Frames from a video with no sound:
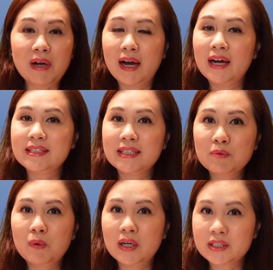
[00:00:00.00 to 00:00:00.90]
I did
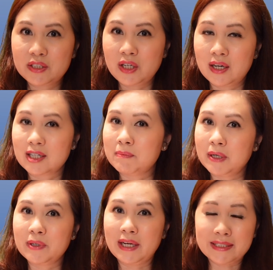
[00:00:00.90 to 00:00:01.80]
want to talk
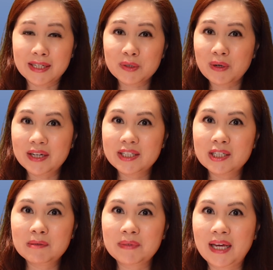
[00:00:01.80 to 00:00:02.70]
about another
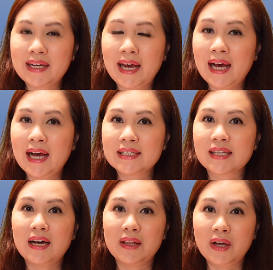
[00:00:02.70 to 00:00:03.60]
item that has
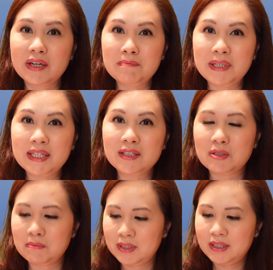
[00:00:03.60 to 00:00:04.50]
a lot of meaning
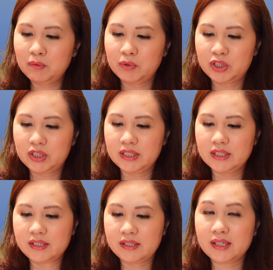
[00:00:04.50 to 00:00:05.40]
to me, which
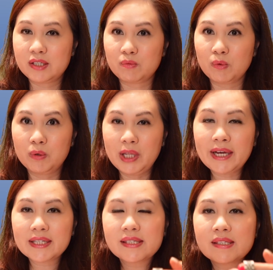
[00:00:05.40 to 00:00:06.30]
is this
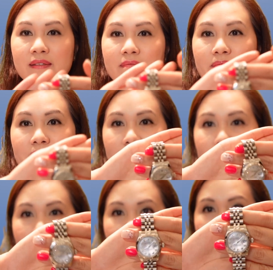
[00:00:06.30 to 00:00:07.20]
Rolex.
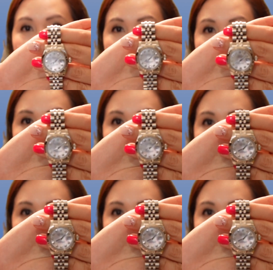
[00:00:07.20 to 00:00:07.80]
It